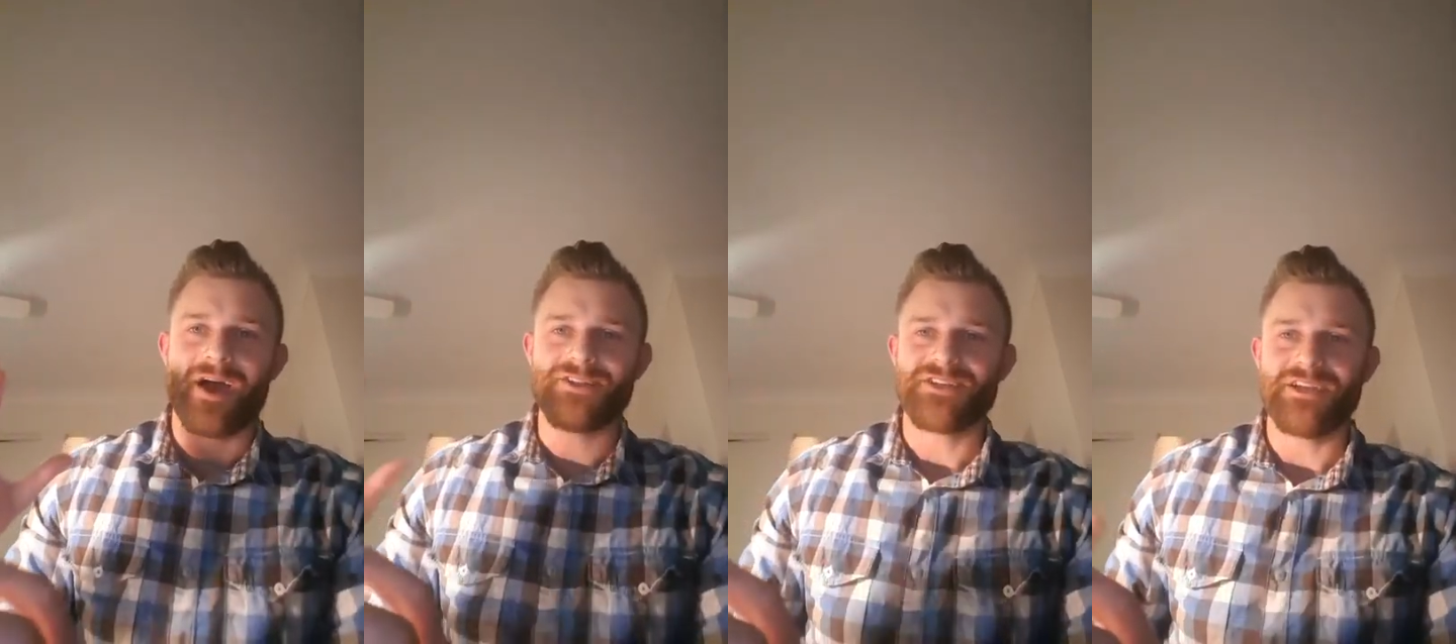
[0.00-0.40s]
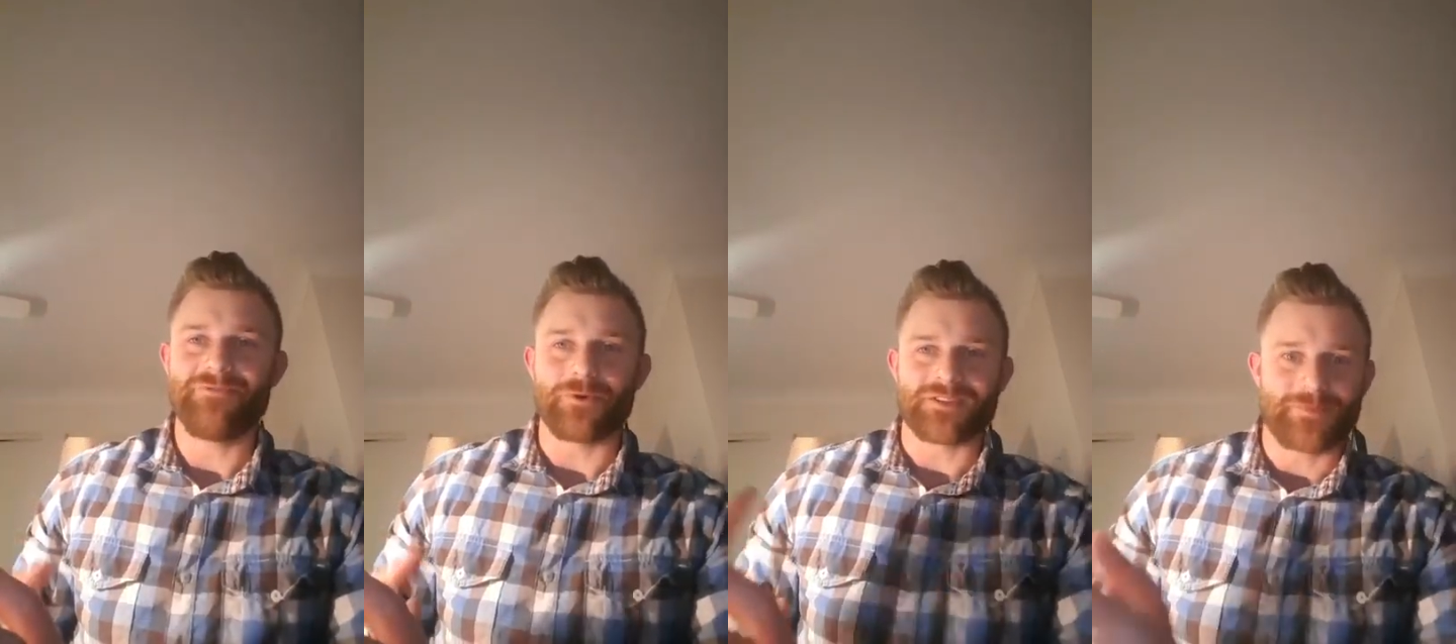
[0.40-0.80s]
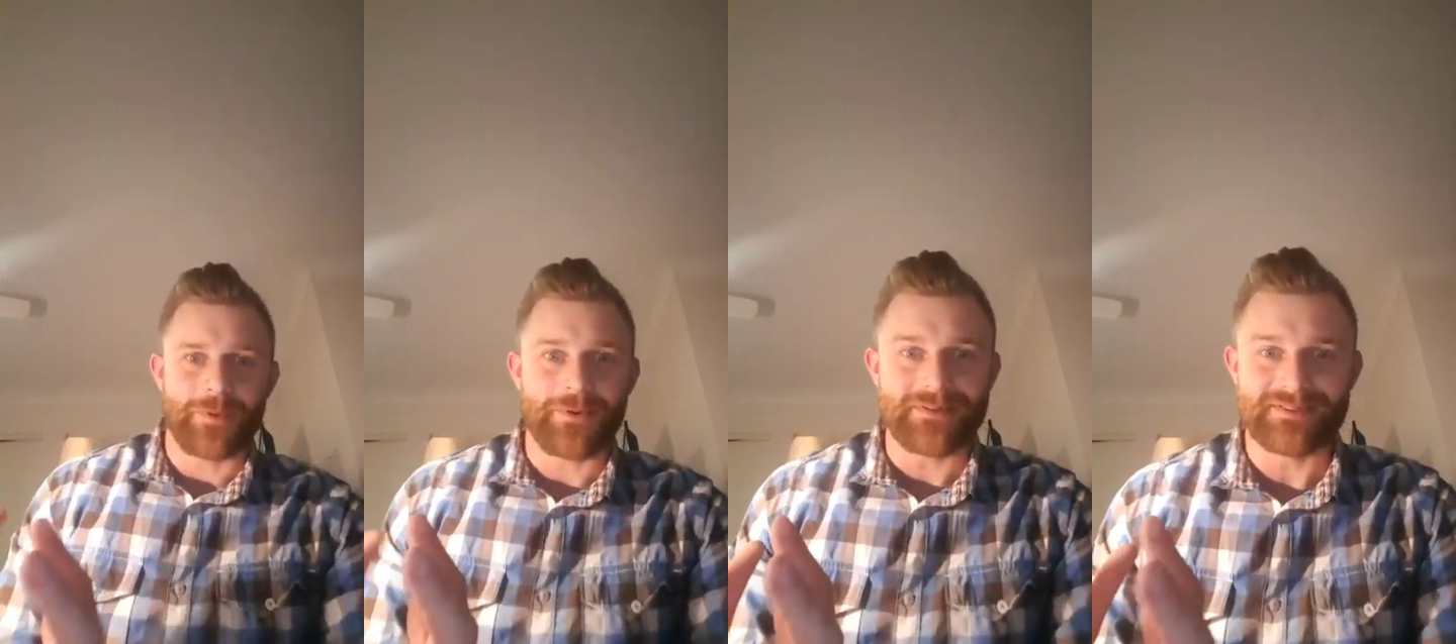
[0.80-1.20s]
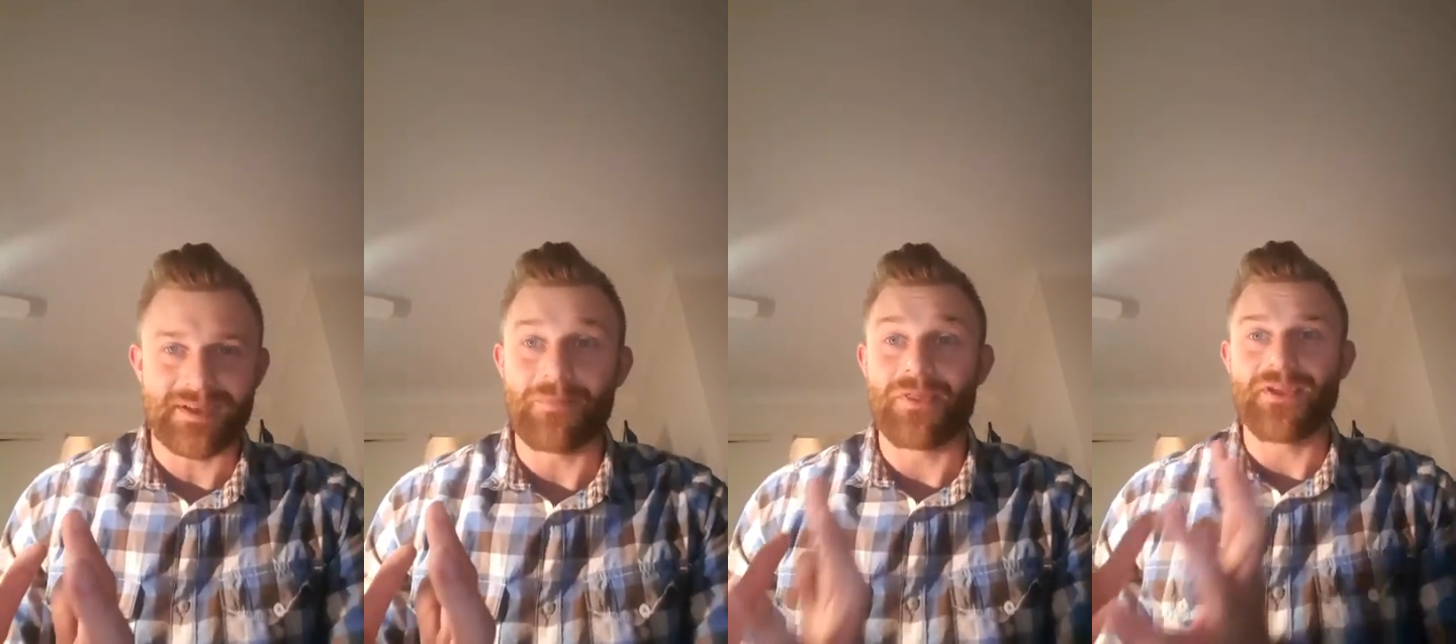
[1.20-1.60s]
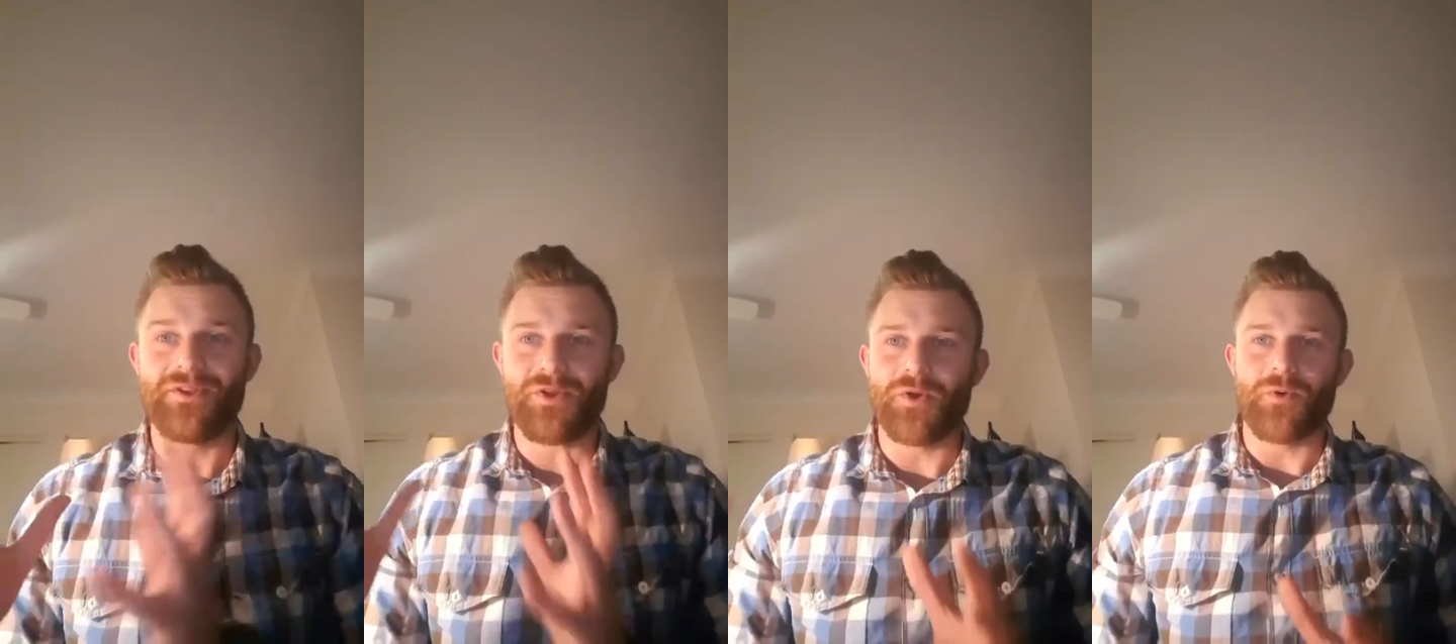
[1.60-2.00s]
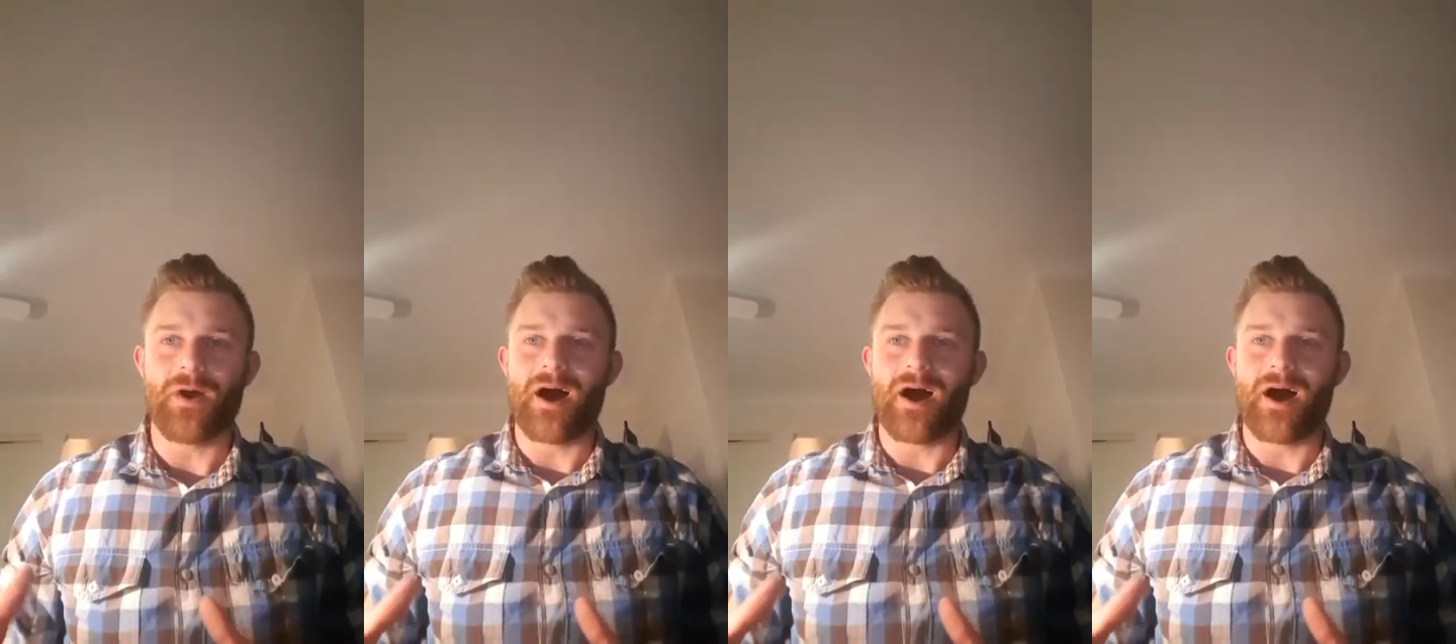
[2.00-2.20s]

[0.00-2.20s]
achieve or experience something new.